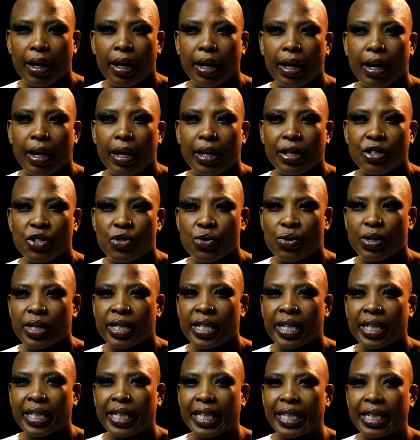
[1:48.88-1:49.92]
I
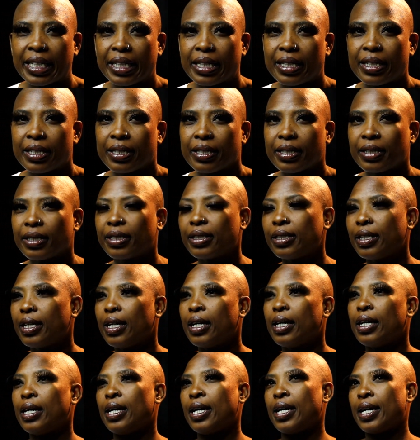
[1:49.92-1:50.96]
treated it.
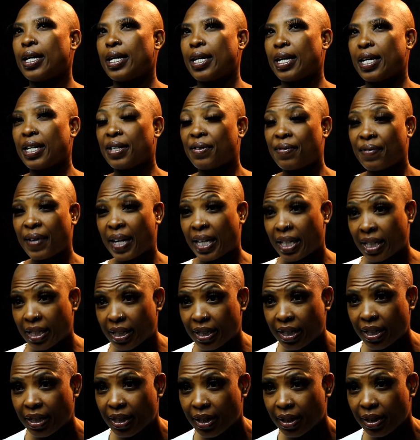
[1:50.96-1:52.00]
It faded.
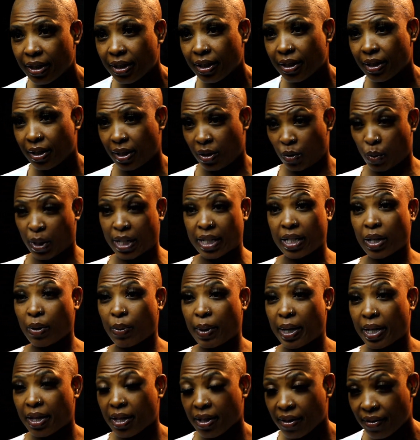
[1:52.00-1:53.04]
It went
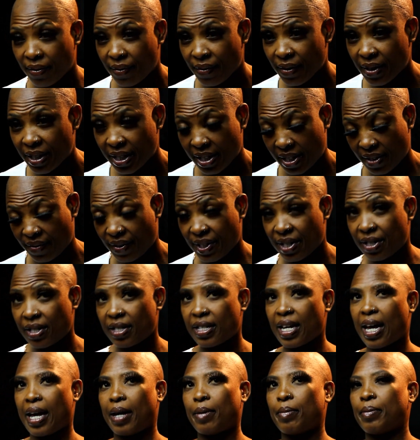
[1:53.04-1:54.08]
away this first
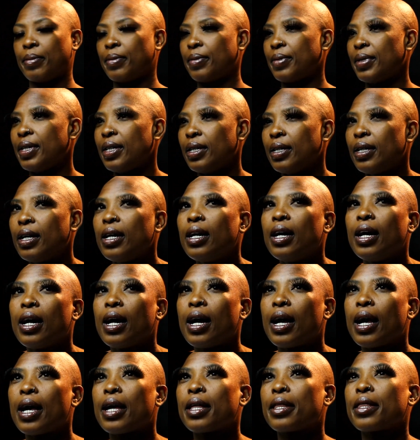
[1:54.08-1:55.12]
time.
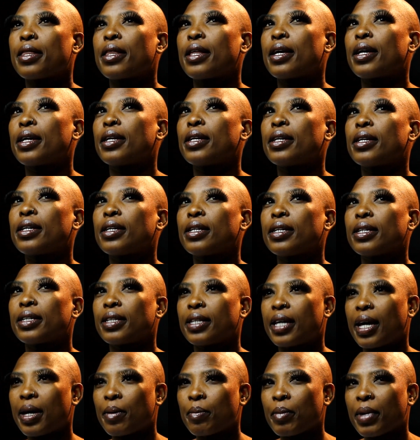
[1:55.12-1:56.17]
And then it
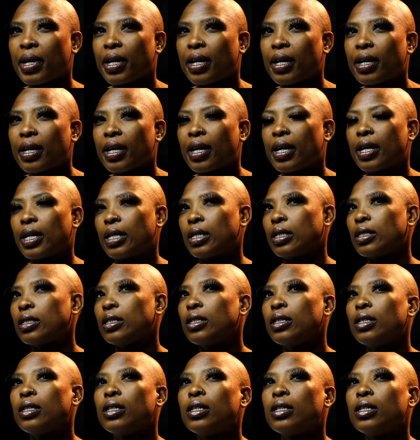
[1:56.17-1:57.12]
came back again.